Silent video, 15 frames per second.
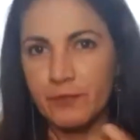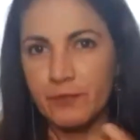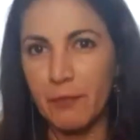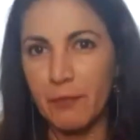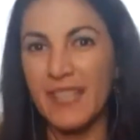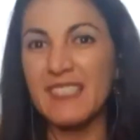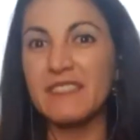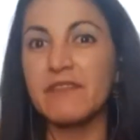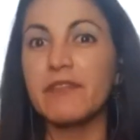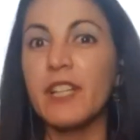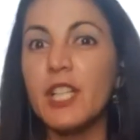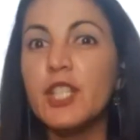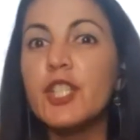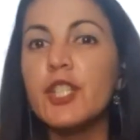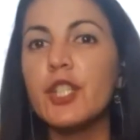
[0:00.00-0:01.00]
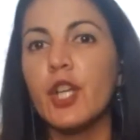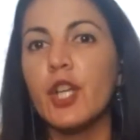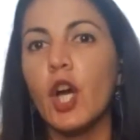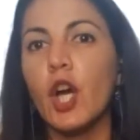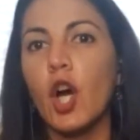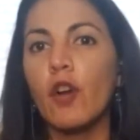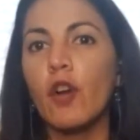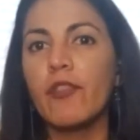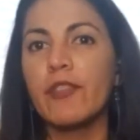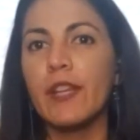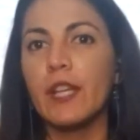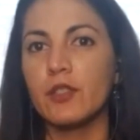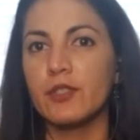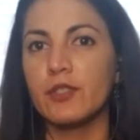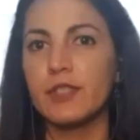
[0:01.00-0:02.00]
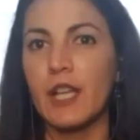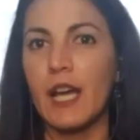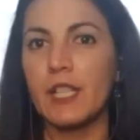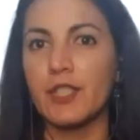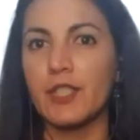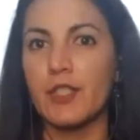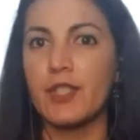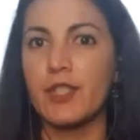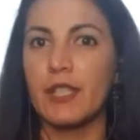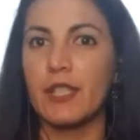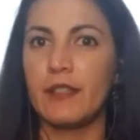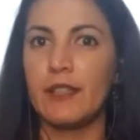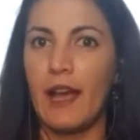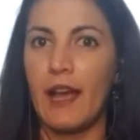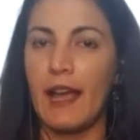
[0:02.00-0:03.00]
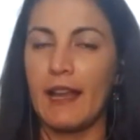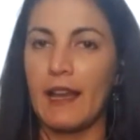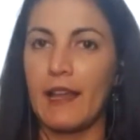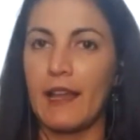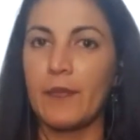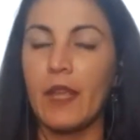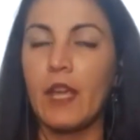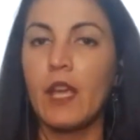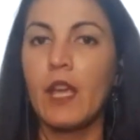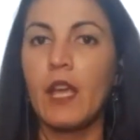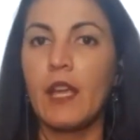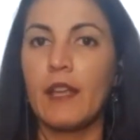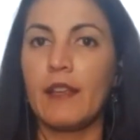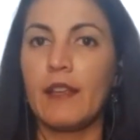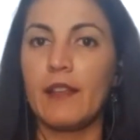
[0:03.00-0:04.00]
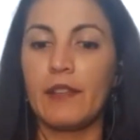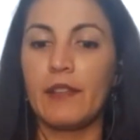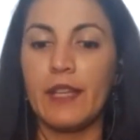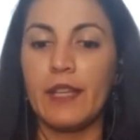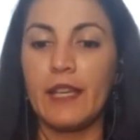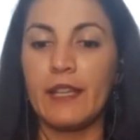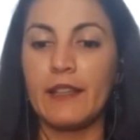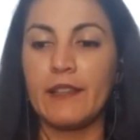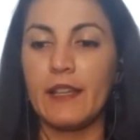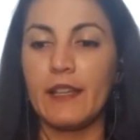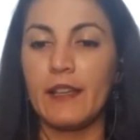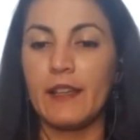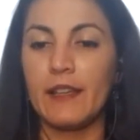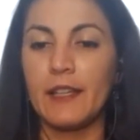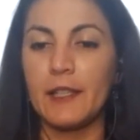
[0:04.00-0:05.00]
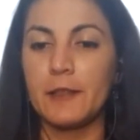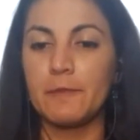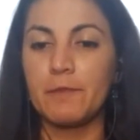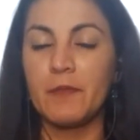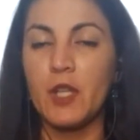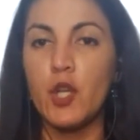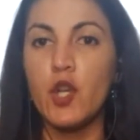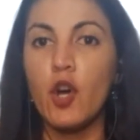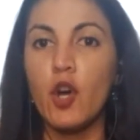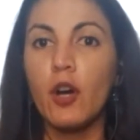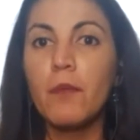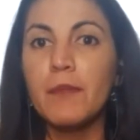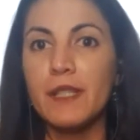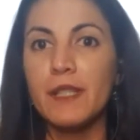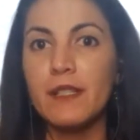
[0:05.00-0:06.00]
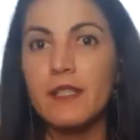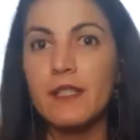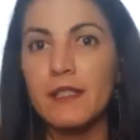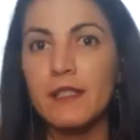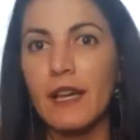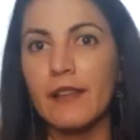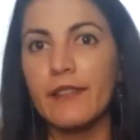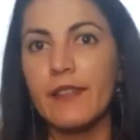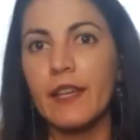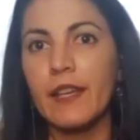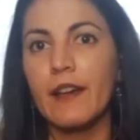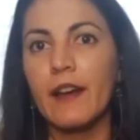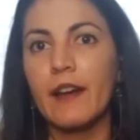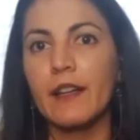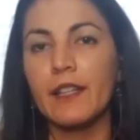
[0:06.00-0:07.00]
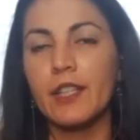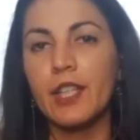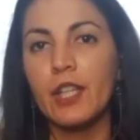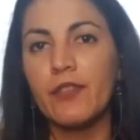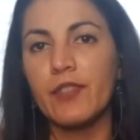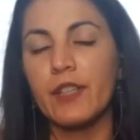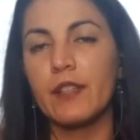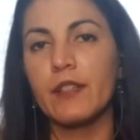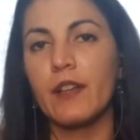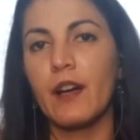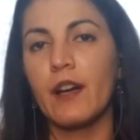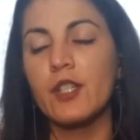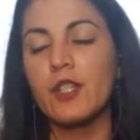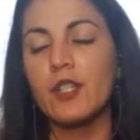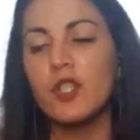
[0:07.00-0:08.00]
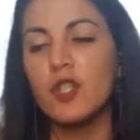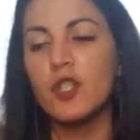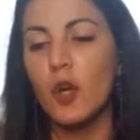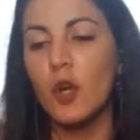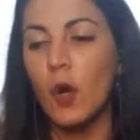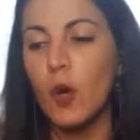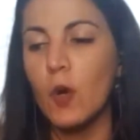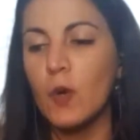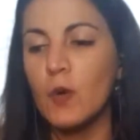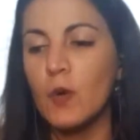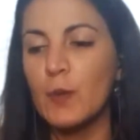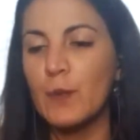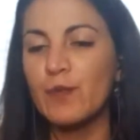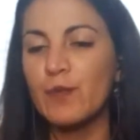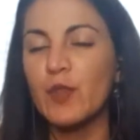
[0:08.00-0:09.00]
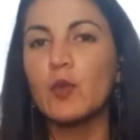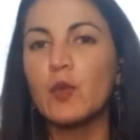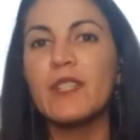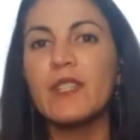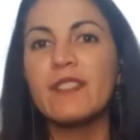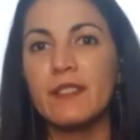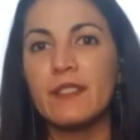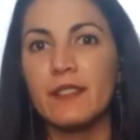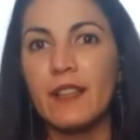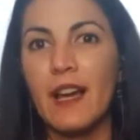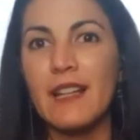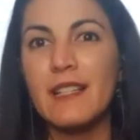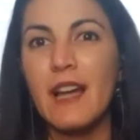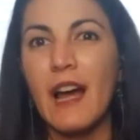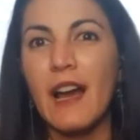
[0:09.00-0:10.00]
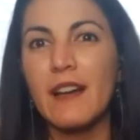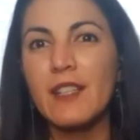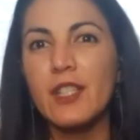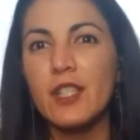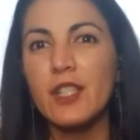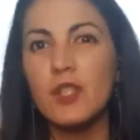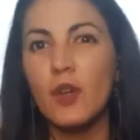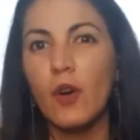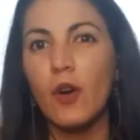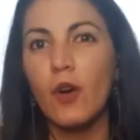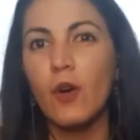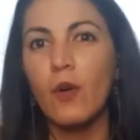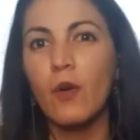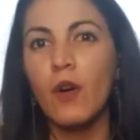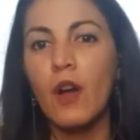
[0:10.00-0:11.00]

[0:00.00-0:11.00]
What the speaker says: penetration of the contagions in the island. The numbers that they are given are so twisted, are so